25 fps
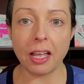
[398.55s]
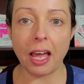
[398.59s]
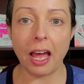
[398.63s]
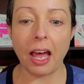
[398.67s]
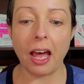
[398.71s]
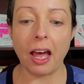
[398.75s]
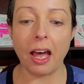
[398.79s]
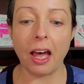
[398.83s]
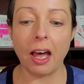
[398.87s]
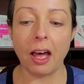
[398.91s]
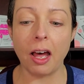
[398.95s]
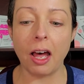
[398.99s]

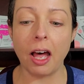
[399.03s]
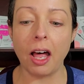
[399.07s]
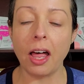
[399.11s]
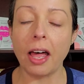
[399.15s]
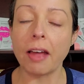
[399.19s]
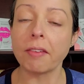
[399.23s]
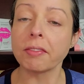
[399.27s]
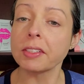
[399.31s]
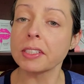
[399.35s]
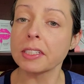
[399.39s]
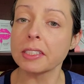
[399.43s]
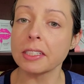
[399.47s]
I'll
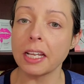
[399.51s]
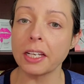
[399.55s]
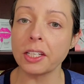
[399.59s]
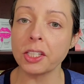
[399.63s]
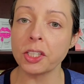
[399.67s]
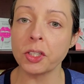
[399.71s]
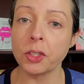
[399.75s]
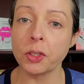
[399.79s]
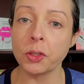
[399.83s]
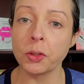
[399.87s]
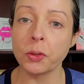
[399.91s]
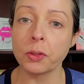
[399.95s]
have to
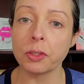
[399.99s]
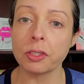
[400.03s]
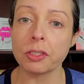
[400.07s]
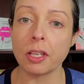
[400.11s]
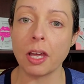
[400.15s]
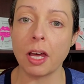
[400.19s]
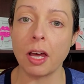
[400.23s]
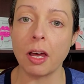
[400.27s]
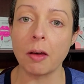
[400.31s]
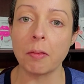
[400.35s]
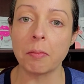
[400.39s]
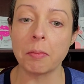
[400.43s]
send you
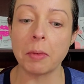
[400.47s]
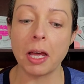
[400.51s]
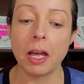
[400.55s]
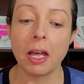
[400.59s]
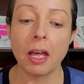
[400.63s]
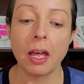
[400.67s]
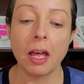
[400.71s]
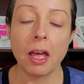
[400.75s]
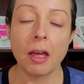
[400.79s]
some